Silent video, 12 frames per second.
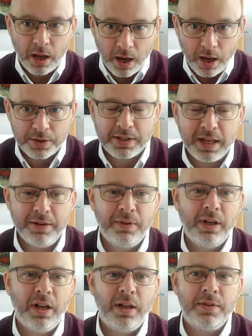are
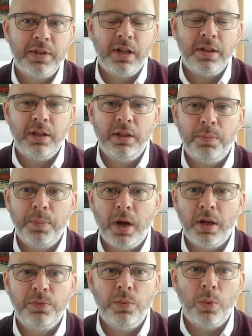saving lives. And I think that
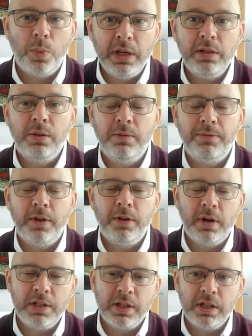part of what we do in
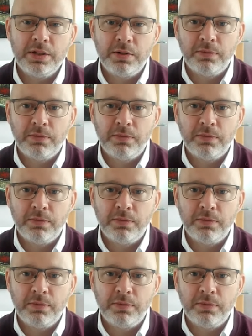fundraising is to